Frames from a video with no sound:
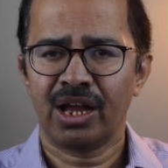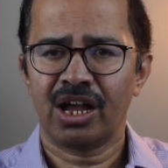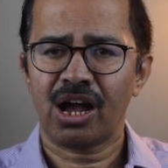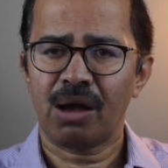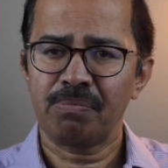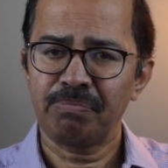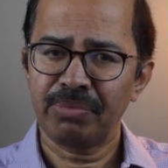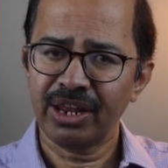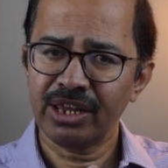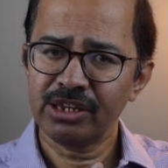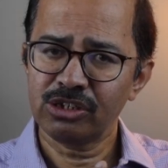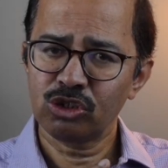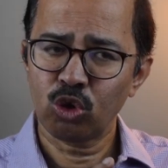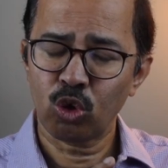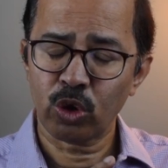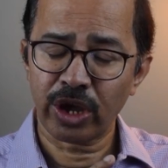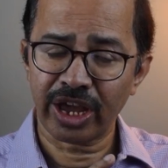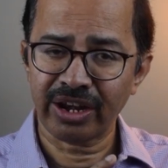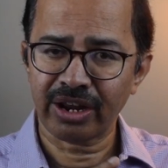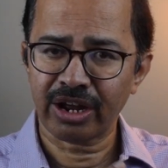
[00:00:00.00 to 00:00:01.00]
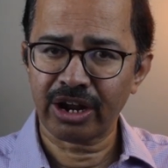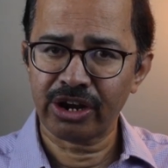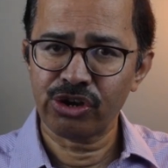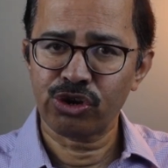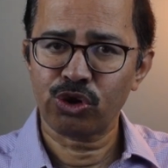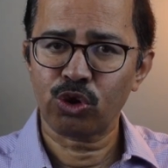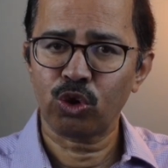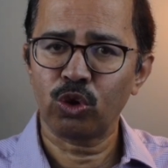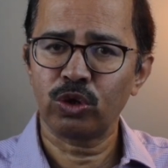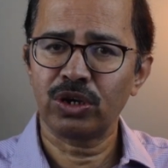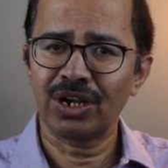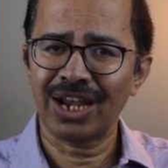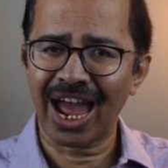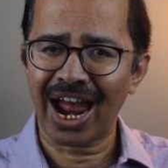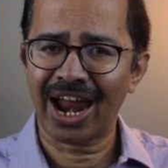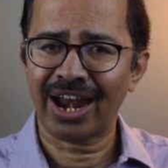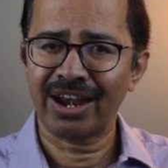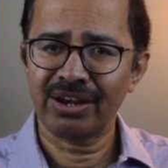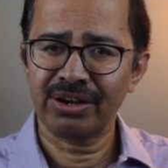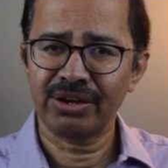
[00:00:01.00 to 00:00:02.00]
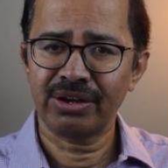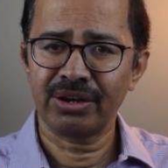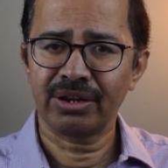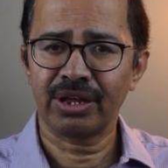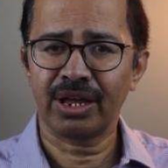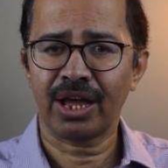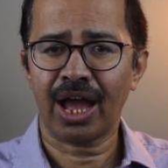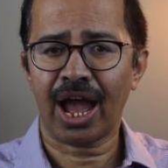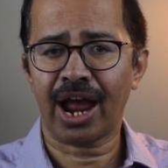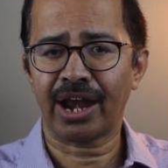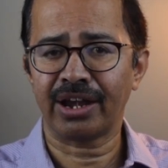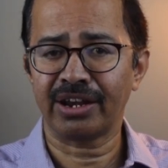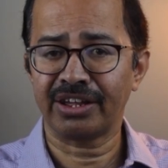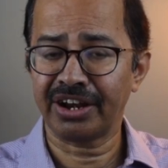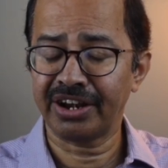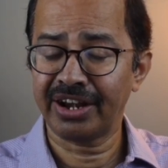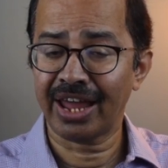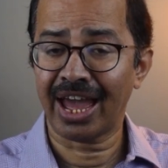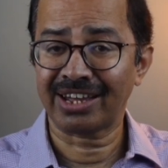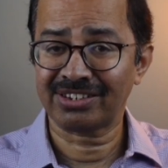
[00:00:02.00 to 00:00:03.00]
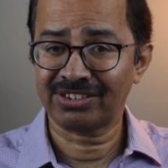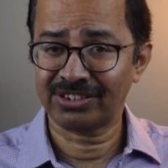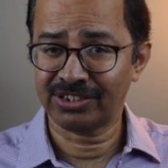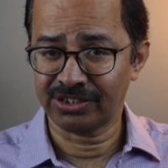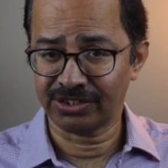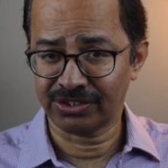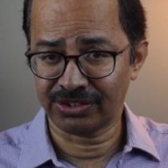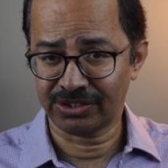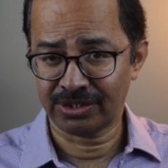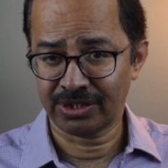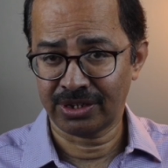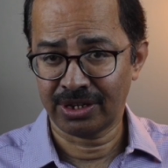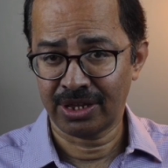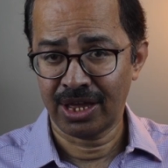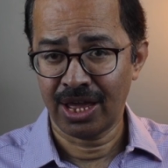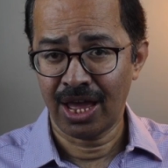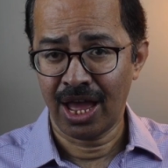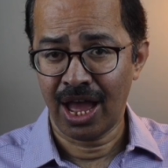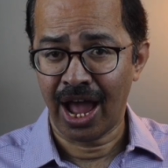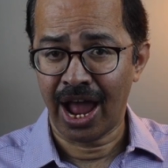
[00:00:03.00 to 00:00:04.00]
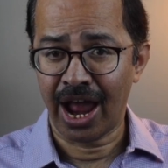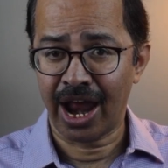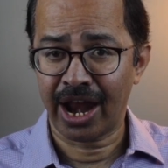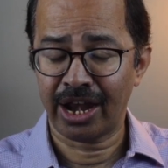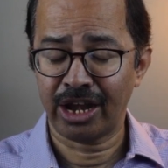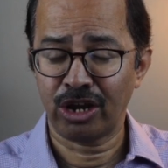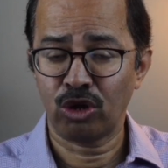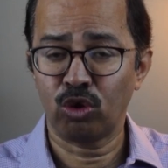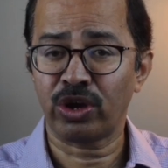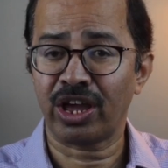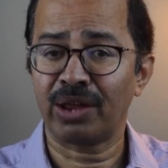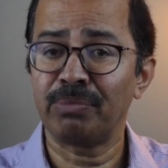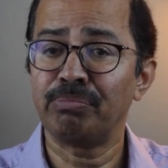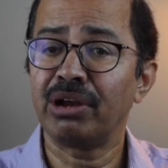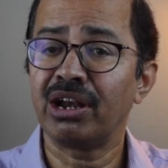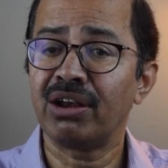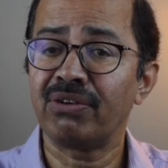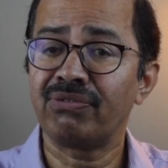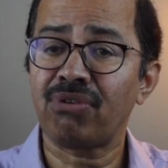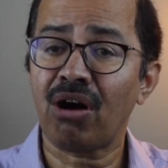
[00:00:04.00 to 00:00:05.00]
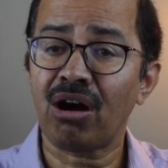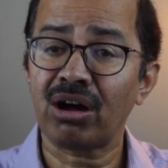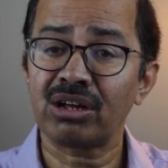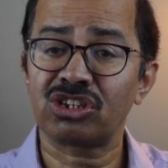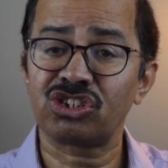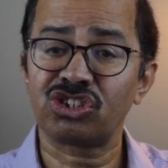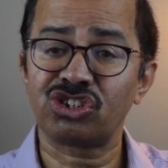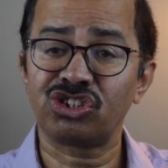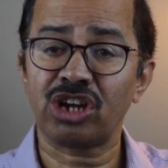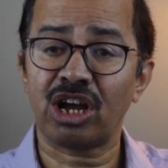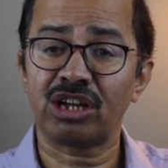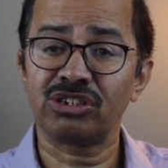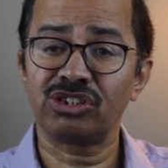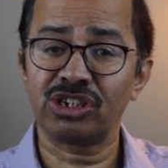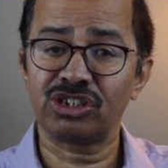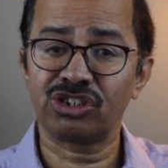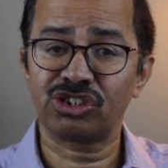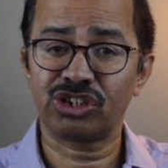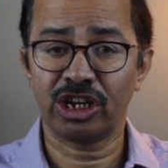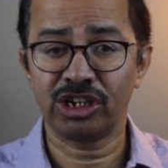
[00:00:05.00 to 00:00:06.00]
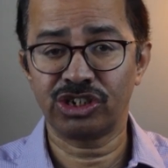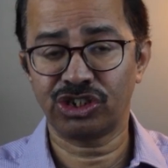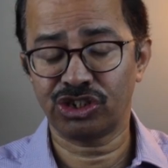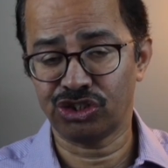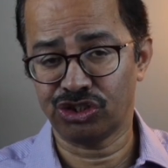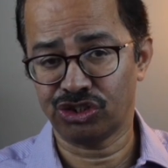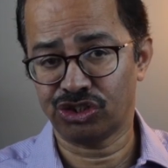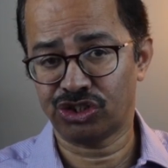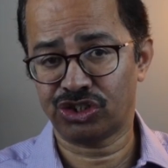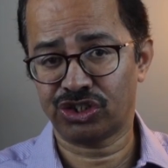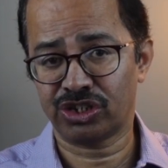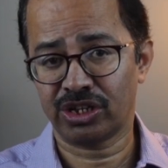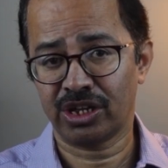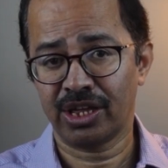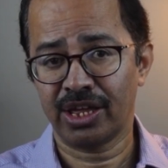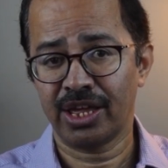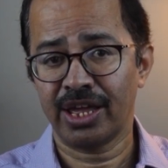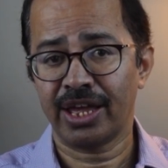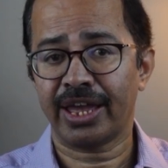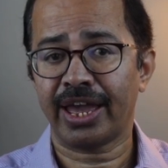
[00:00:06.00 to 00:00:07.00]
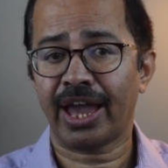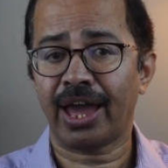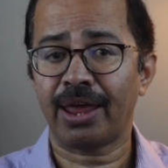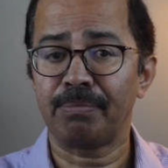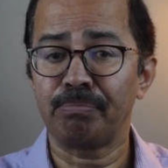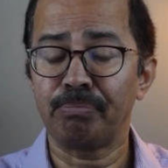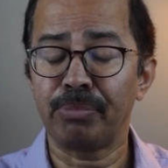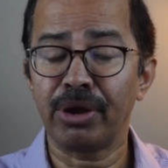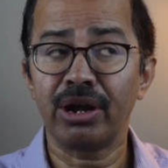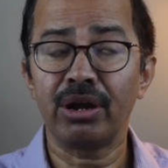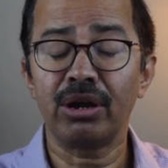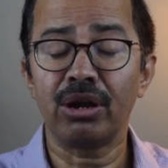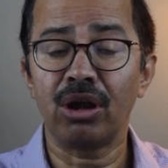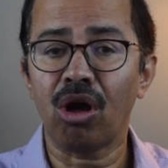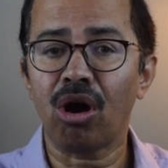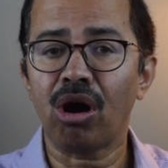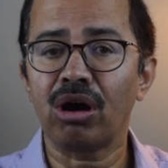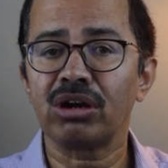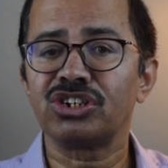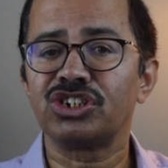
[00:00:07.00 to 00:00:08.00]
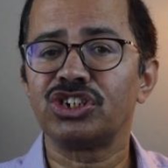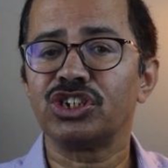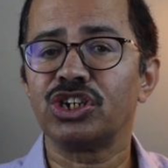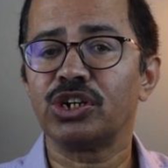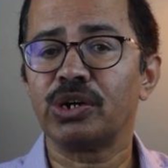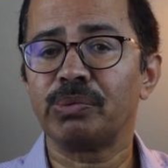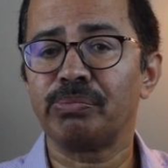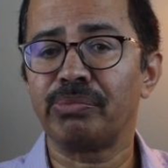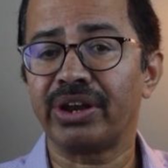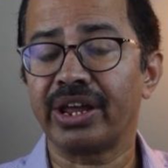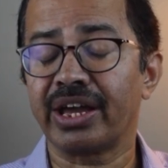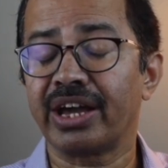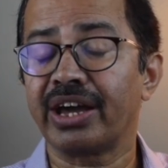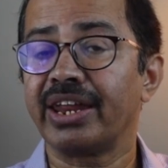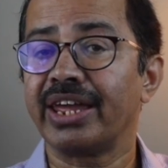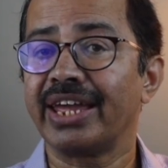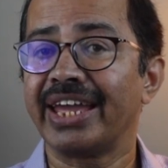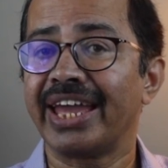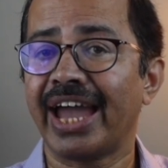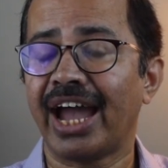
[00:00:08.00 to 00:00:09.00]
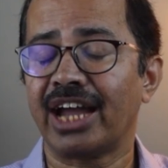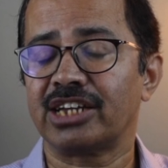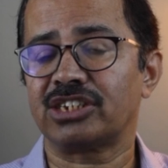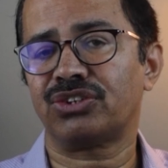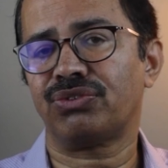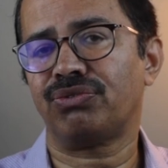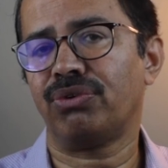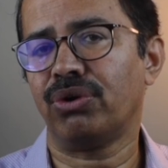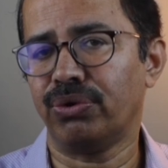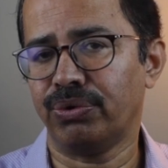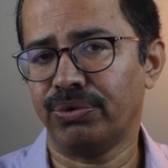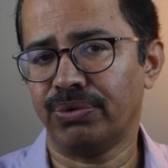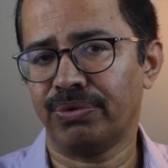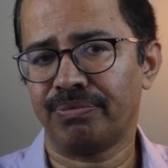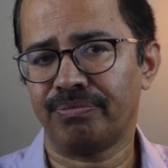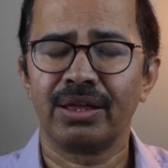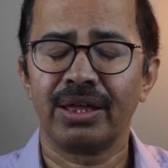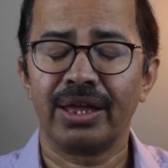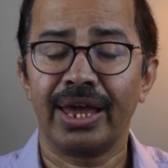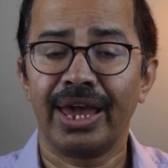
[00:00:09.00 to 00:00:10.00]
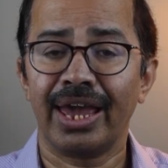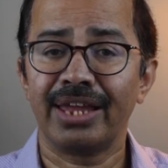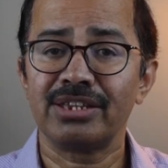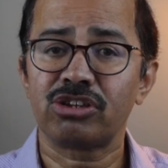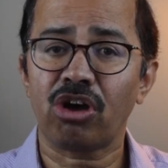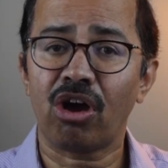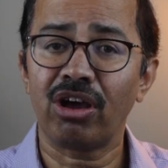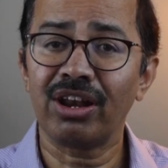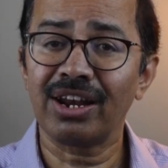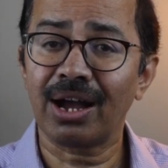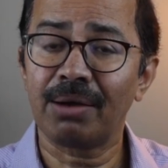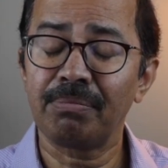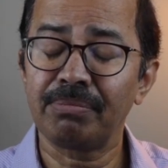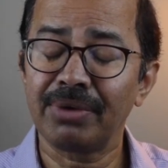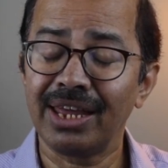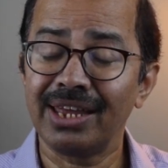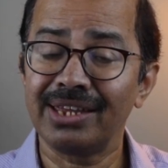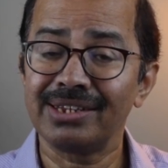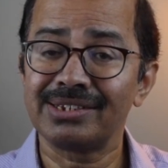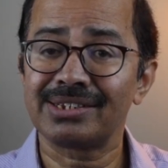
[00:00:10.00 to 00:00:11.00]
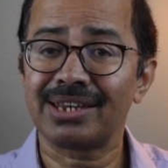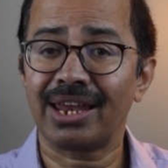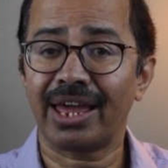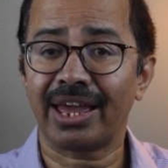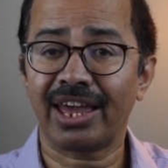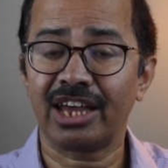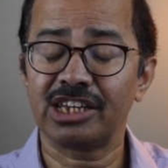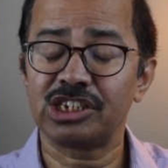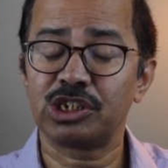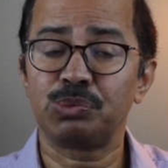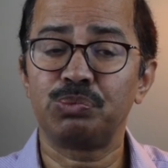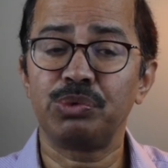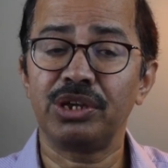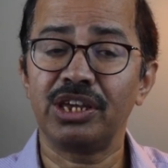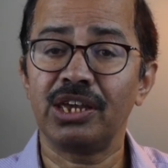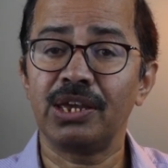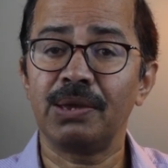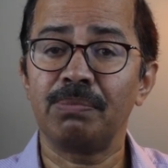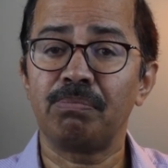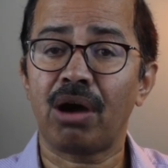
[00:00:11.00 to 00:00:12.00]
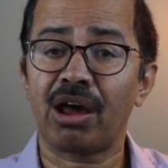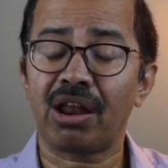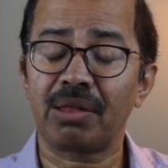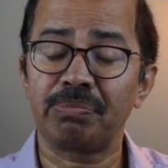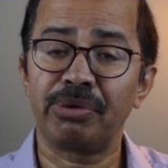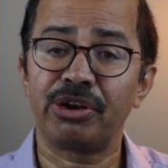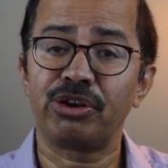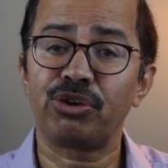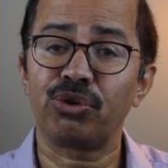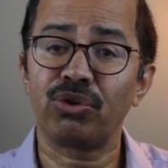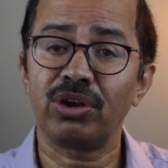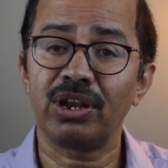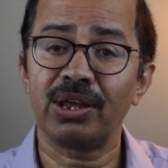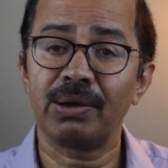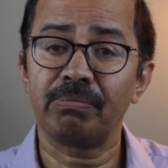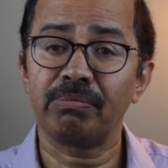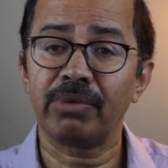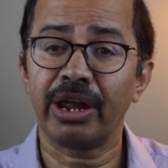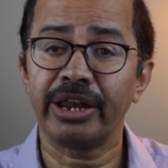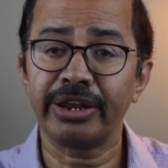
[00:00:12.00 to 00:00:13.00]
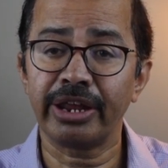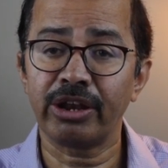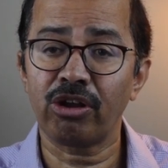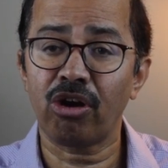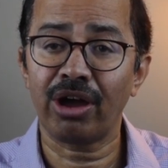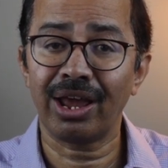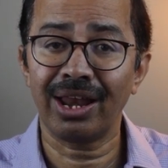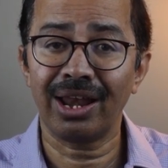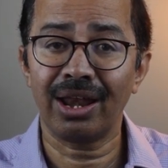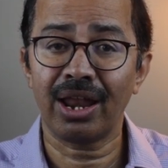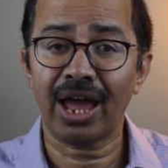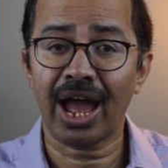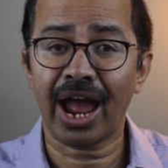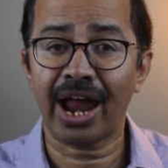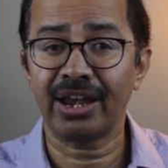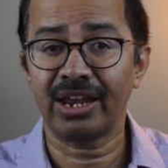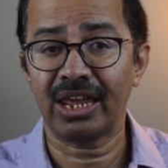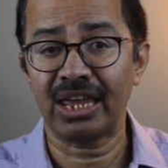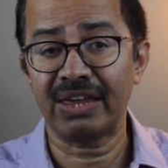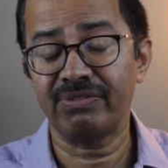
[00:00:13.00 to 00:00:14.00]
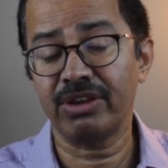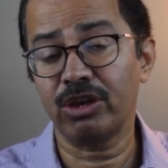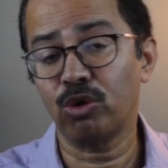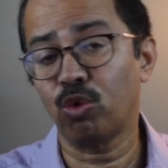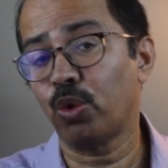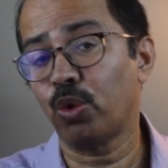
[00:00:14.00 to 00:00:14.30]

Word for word: Companies who can control land and grid access and who can build fast charging stations can build long-term recurring cash flow. Hence, oil companies like HP, Bharat Petroleum, Indian Oil and EV